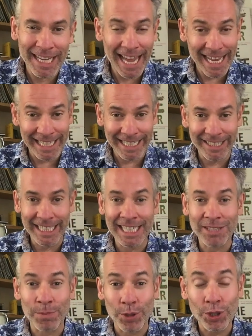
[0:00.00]
Cahill in
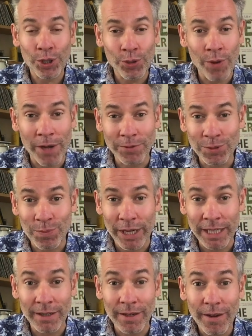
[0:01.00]
his book Who Owns
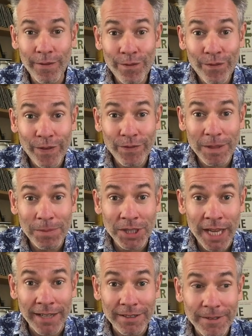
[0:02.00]
Britain?
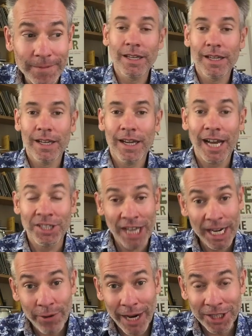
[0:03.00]
50%. A
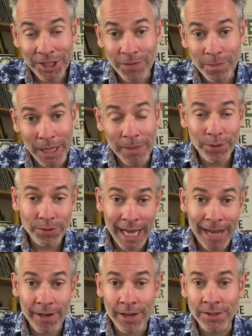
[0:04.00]
generation of people,
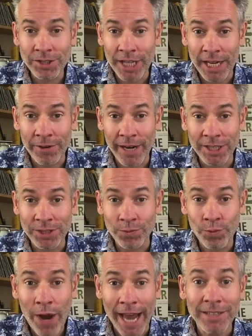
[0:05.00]
now known as
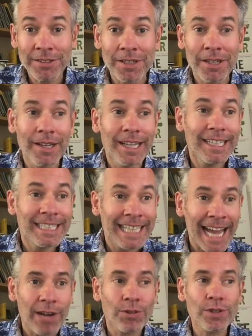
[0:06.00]
Generation Rent,
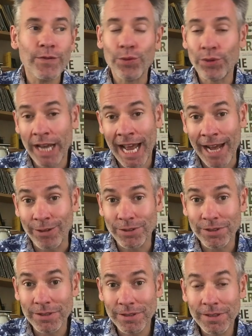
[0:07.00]
cannot afford a
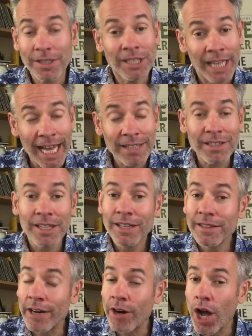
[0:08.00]
house, yet
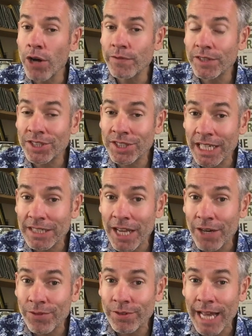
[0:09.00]
there are over
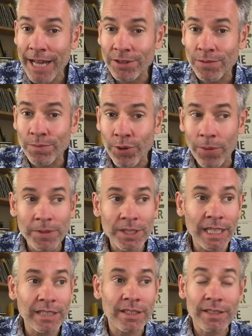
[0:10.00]
600,000
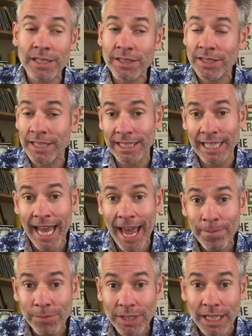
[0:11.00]
properties that are sitting
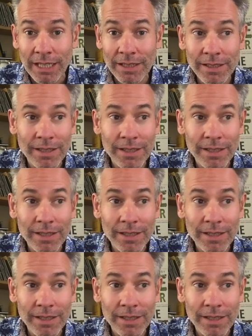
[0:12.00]
empty.